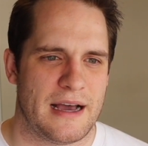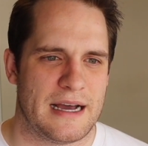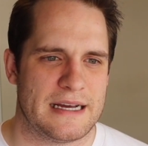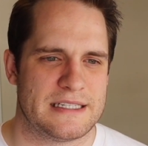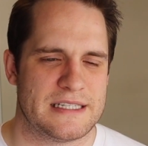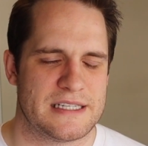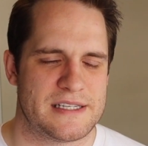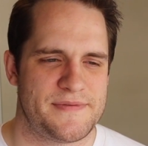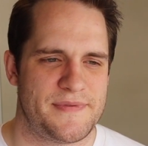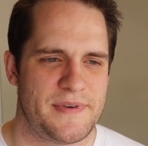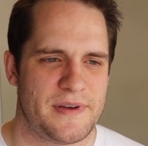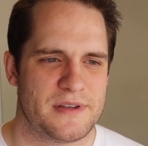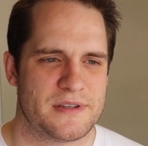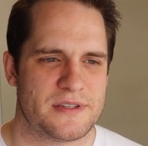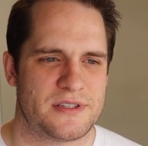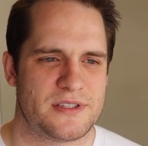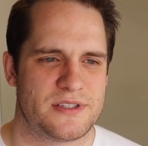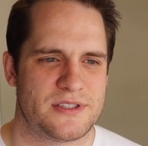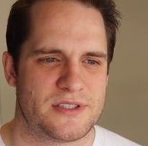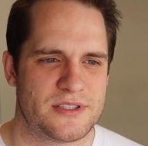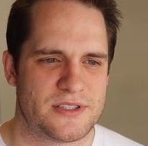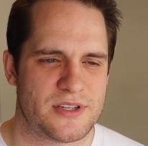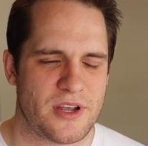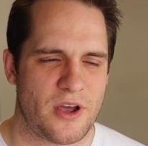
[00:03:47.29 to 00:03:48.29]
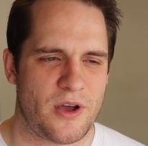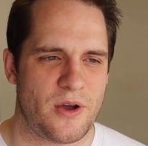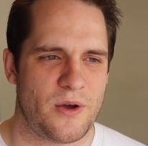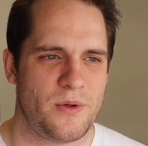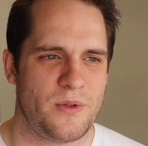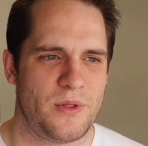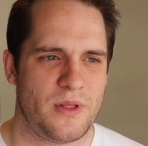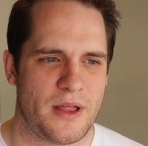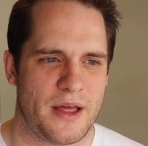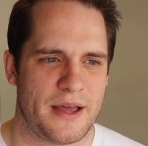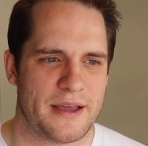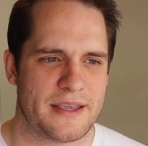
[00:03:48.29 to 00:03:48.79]
I just felt so
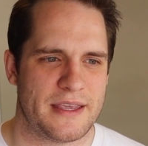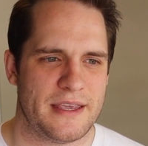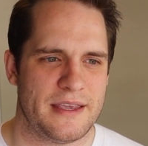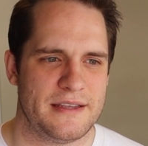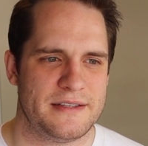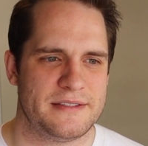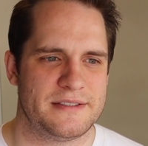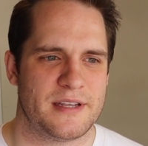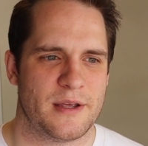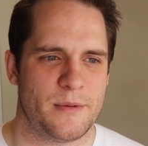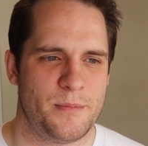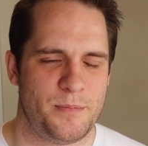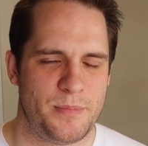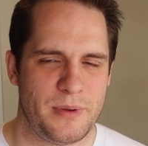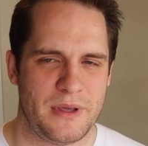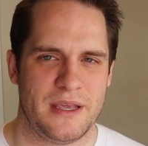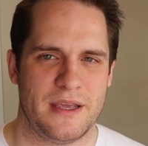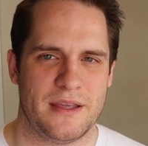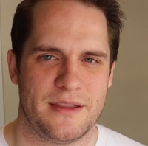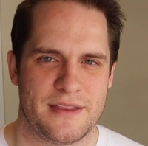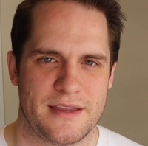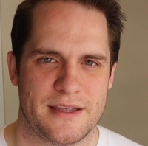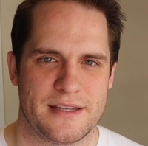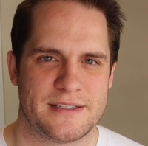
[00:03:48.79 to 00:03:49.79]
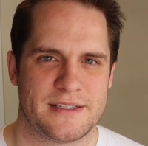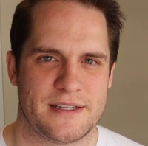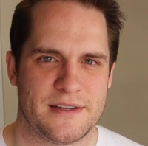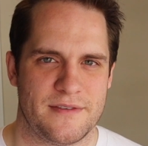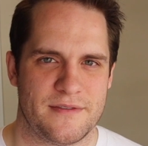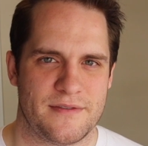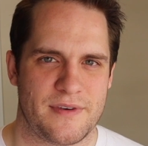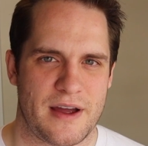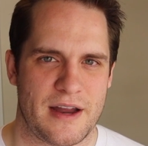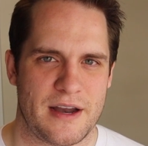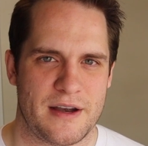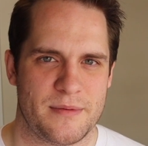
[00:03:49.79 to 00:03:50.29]
lucky to be in this
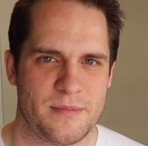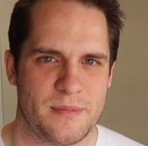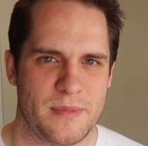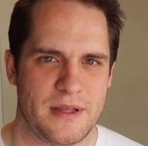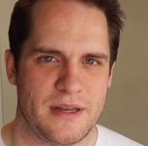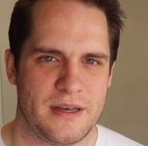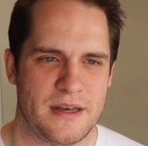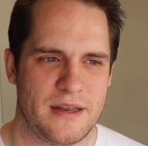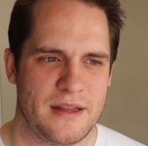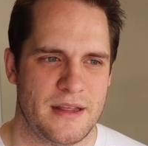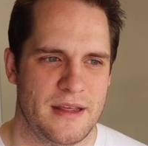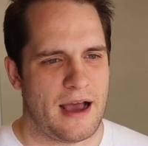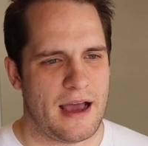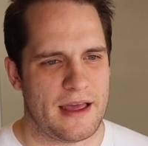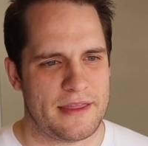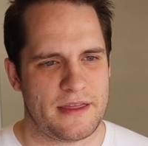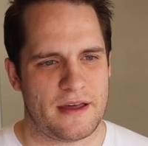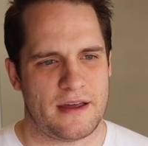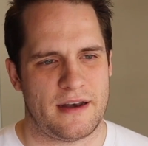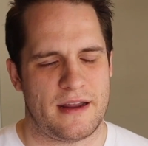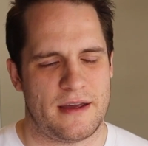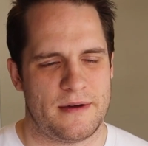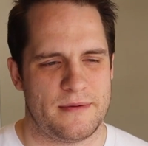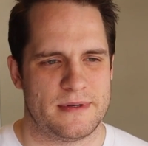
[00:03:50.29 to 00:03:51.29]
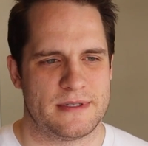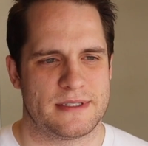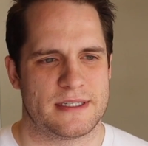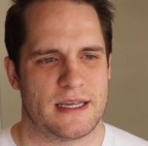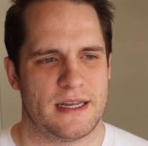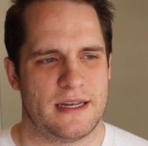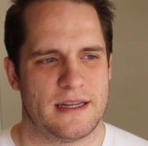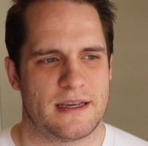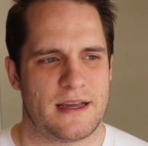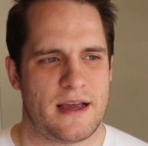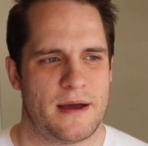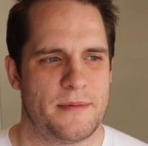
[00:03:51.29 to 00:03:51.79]
environment. I thought I was
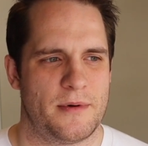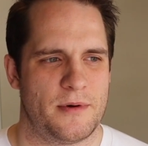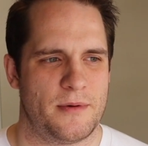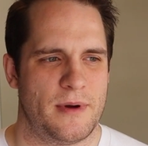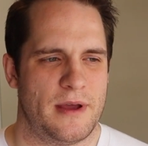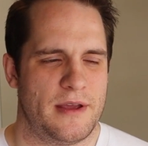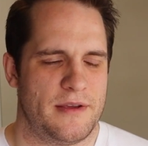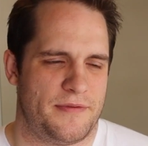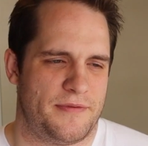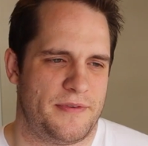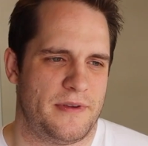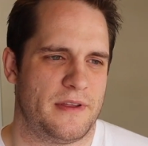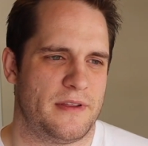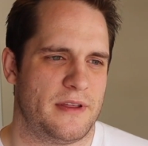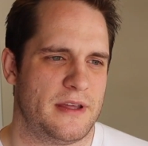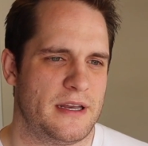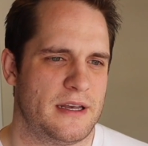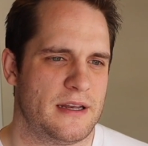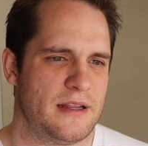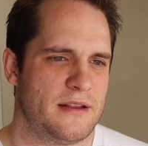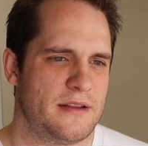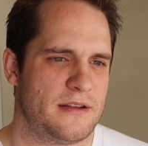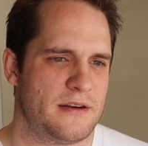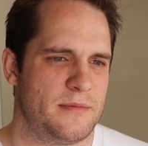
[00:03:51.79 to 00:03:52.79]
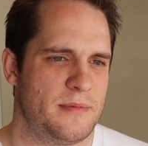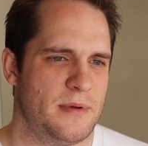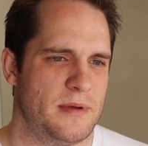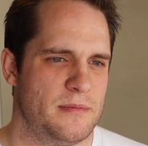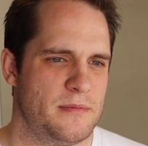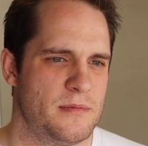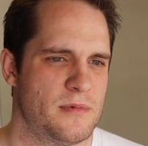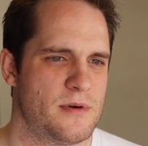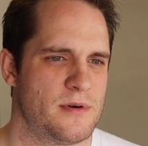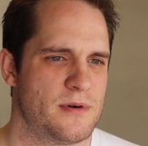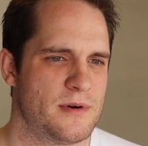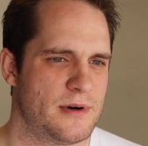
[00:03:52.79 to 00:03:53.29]
gonna come away feeling a little bit
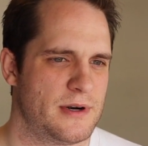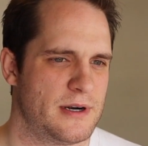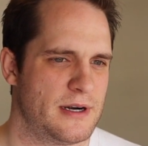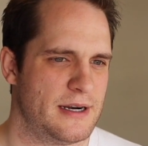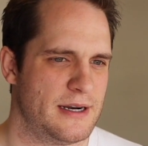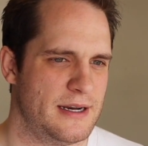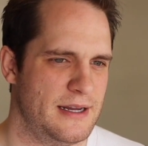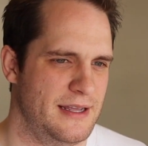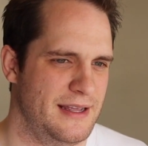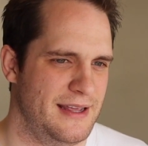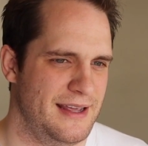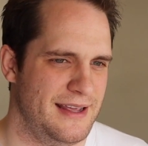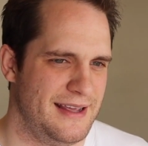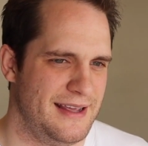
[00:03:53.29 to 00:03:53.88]
more,